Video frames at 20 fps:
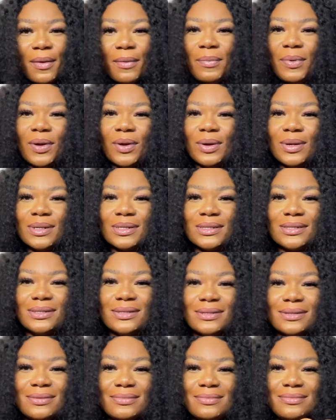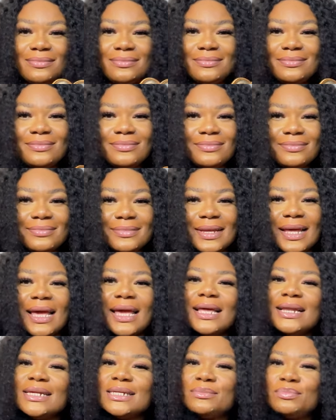because
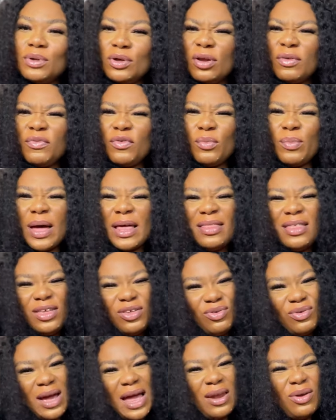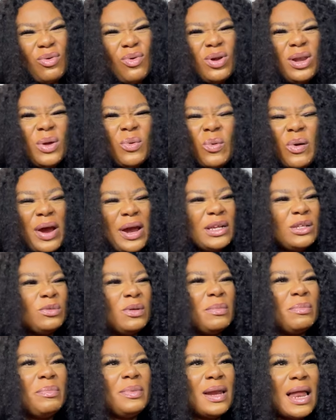it is beautiful, but I think you can only wear it
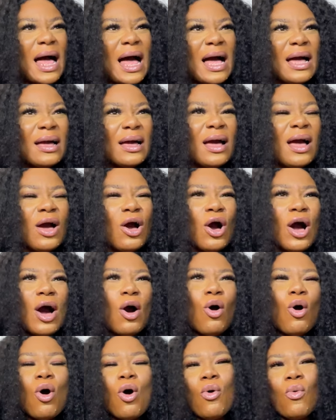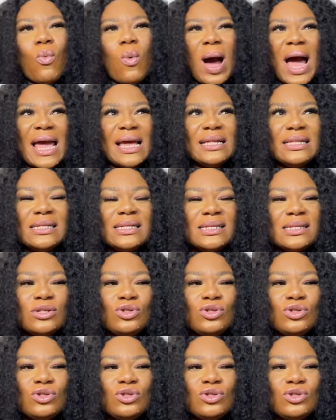with black or white.